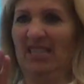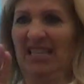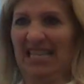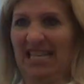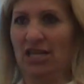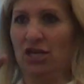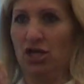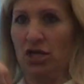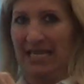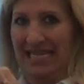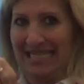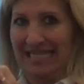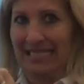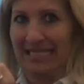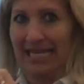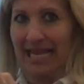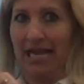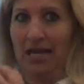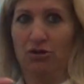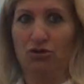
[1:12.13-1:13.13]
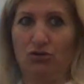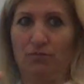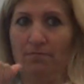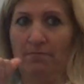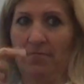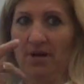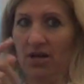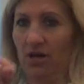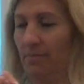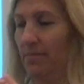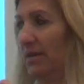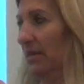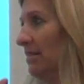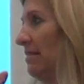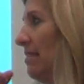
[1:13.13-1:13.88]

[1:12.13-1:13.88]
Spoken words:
This will flash green, and I